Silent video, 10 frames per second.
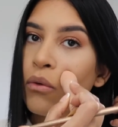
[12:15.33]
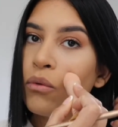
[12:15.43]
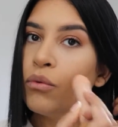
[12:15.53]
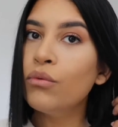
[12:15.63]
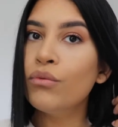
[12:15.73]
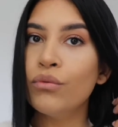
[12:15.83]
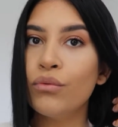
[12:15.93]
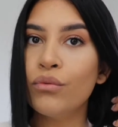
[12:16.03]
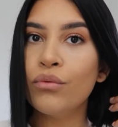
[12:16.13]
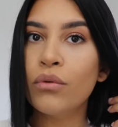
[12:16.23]
Ooh.
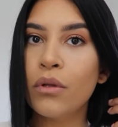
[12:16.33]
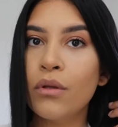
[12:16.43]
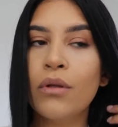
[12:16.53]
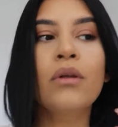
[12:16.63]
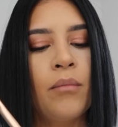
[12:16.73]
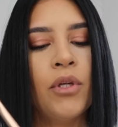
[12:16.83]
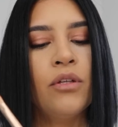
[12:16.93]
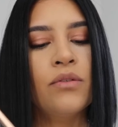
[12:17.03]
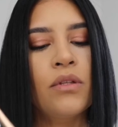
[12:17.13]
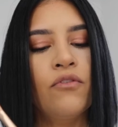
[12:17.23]
I'm gonna
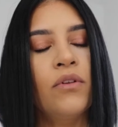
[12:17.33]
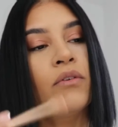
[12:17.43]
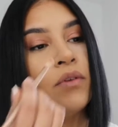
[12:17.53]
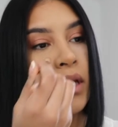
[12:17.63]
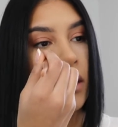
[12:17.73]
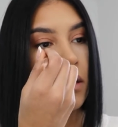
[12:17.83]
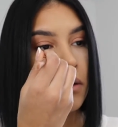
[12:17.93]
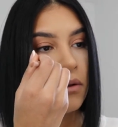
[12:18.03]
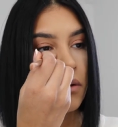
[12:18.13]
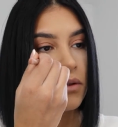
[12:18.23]
use the fluffy end
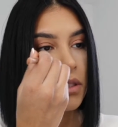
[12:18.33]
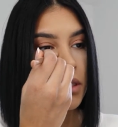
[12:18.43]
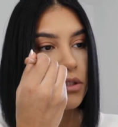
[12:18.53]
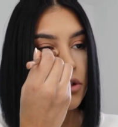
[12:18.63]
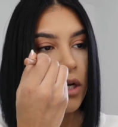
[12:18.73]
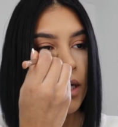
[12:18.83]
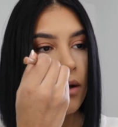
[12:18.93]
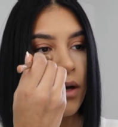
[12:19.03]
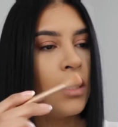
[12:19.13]
on the other side to try it out.